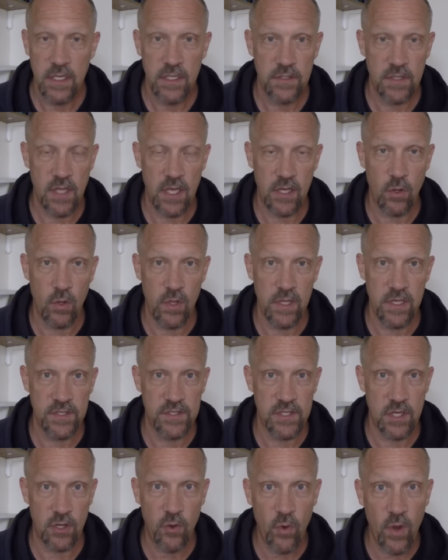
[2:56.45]
Not only is
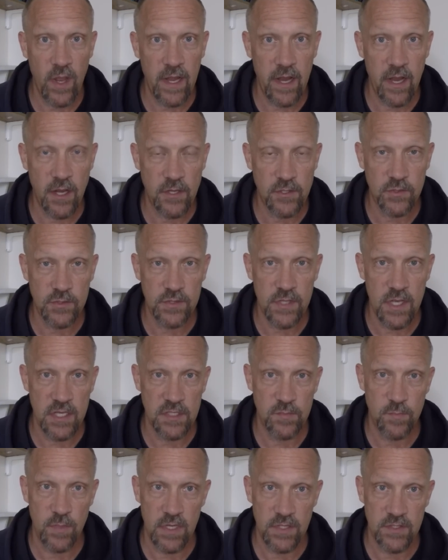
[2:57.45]
it great exercise,
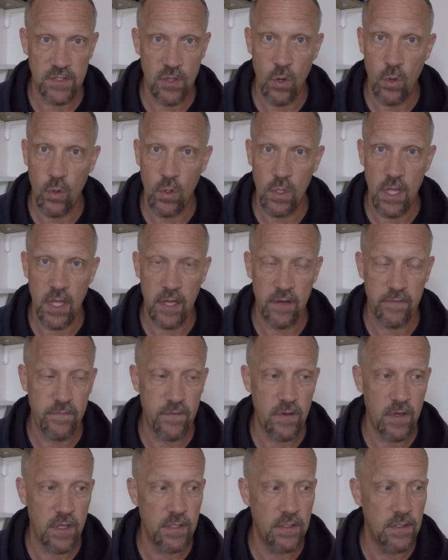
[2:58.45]
but it's a whole lot of
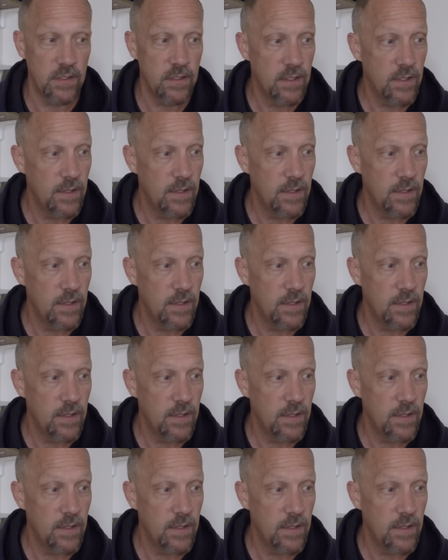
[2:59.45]
fun.